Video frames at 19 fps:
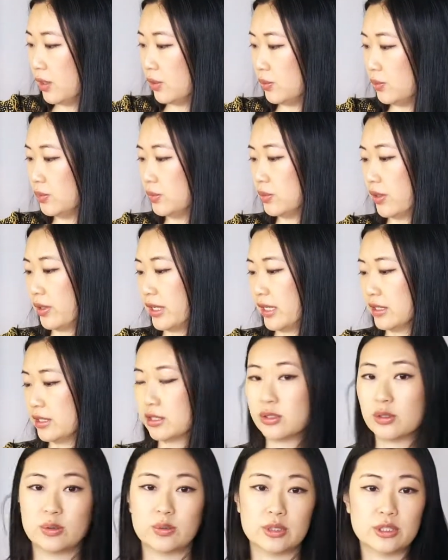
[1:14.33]
Ooh, okay,
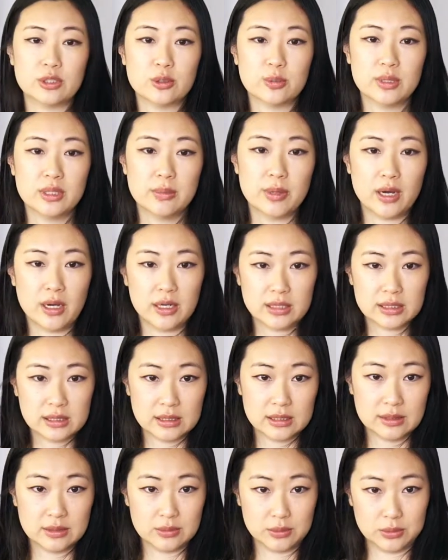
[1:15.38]
so when you open the box,
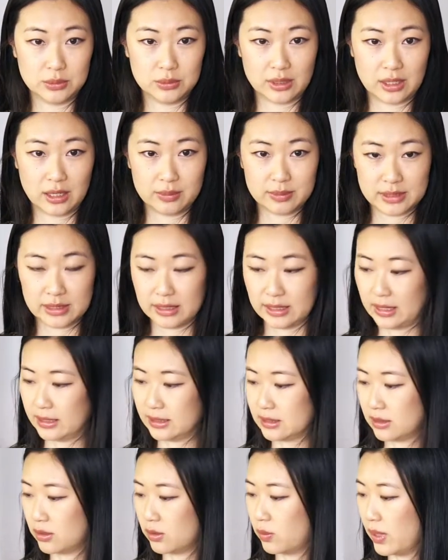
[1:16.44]
it comes in a
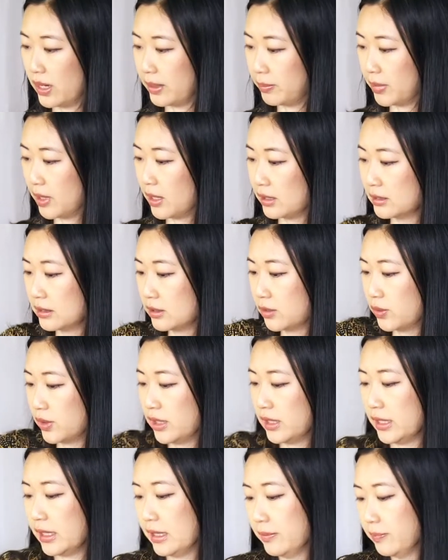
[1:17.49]
nice little white box, so
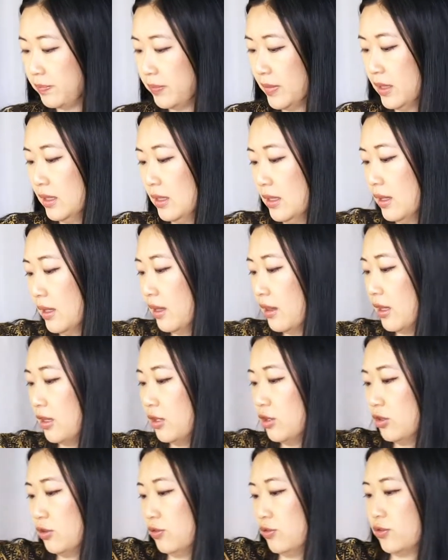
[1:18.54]
clean.
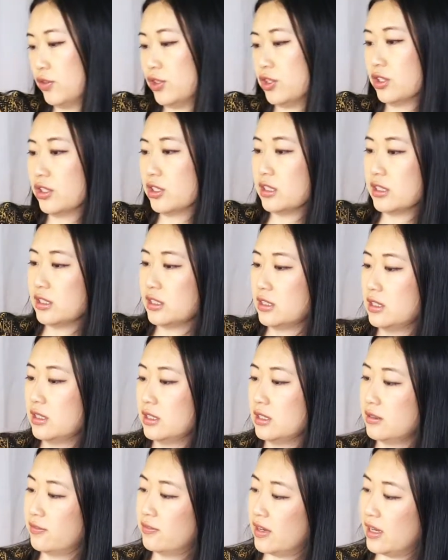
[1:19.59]
Thank you for your good
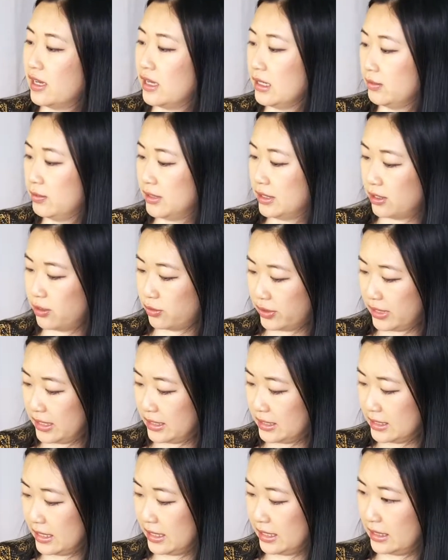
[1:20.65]
vibes and
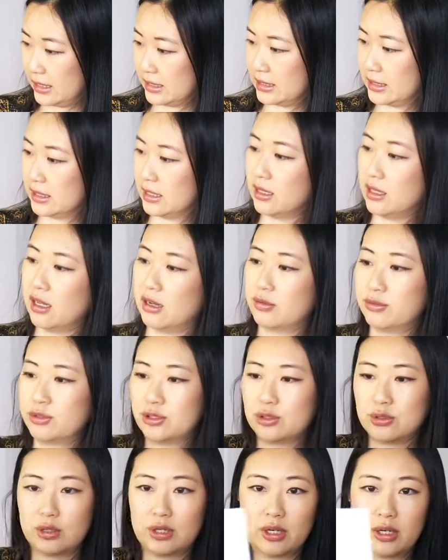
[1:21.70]
great taste. Love,
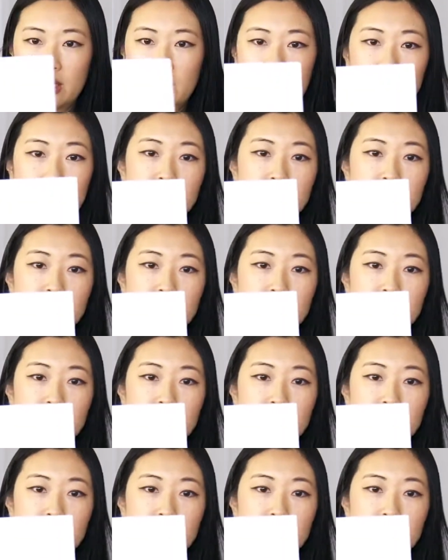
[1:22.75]
Storq.